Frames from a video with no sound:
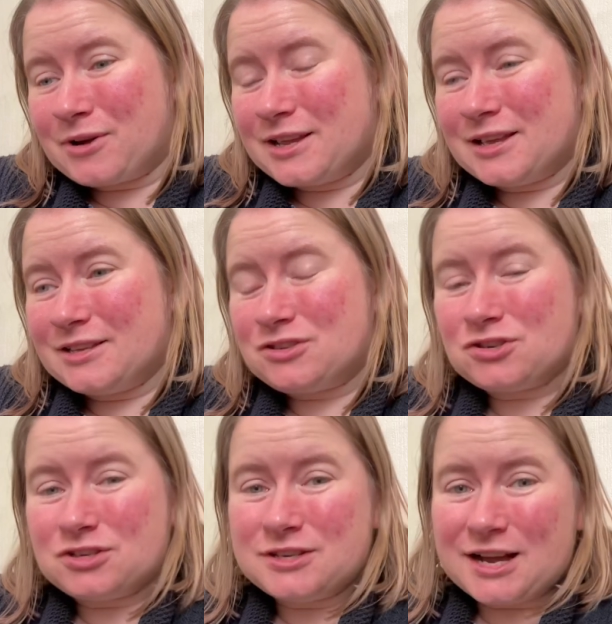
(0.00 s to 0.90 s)
it's
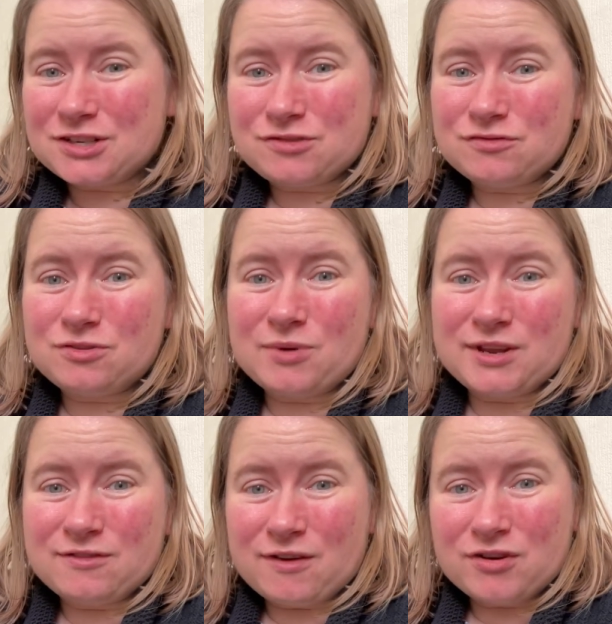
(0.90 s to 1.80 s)
just natural when
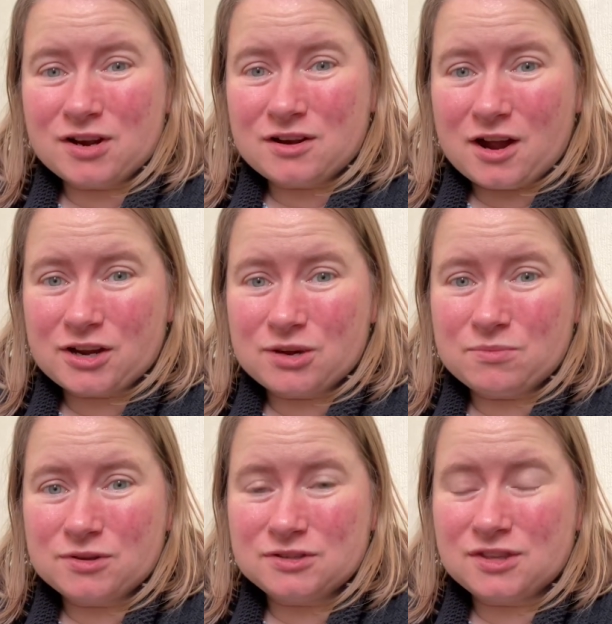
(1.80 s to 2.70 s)
you're having an
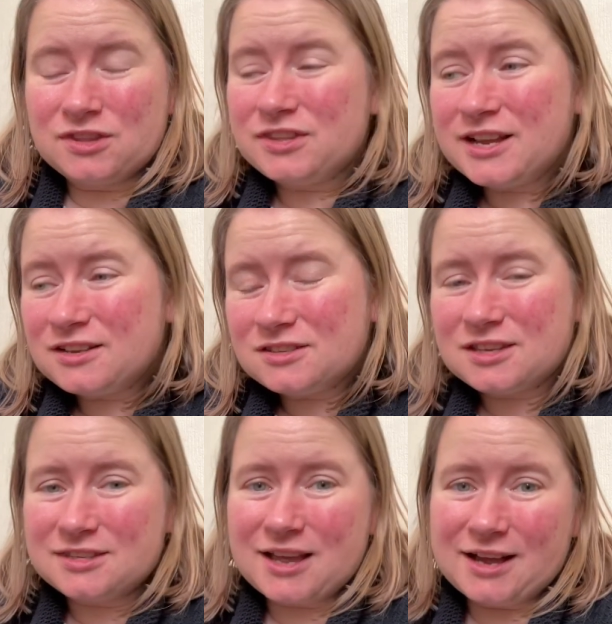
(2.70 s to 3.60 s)
argument and things are
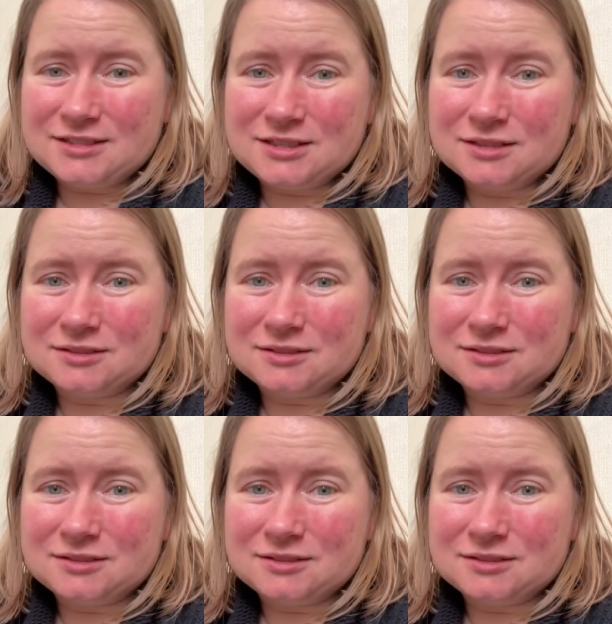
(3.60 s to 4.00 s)
said.